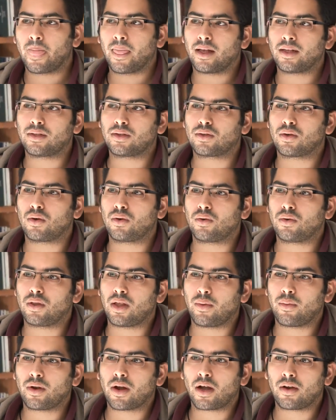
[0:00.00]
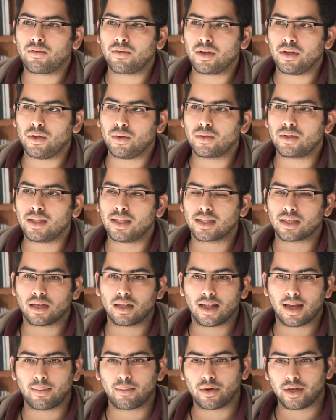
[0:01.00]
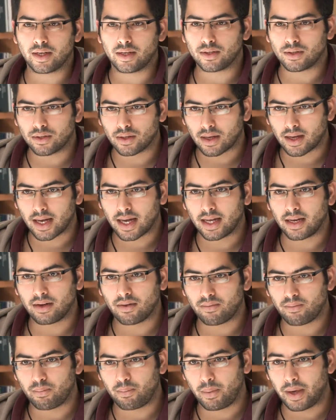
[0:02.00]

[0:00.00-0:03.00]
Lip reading: And so they would often use these collaborators to kind of